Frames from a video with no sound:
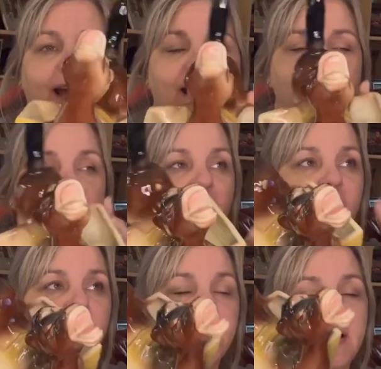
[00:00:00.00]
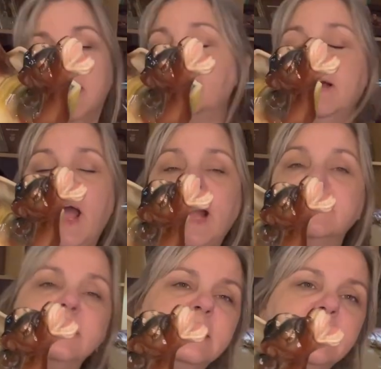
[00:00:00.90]
I have
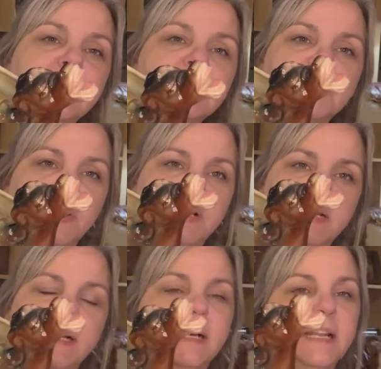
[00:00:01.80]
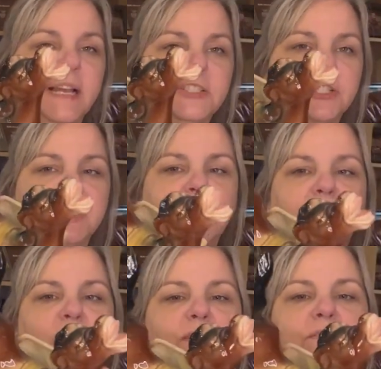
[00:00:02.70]
accidentally started a collection
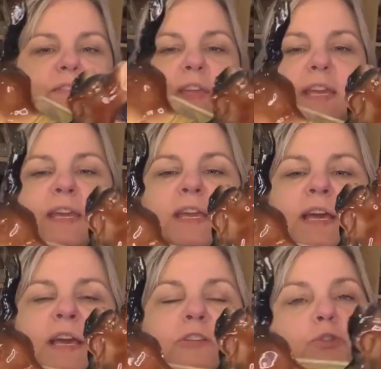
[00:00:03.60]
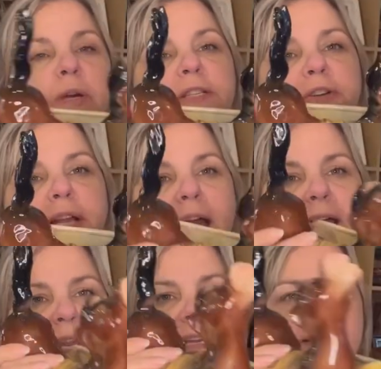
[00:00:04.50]
of the dresser
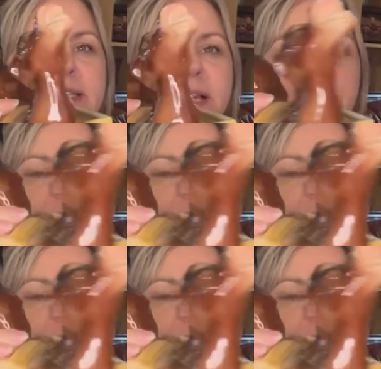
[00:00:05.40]
caddies.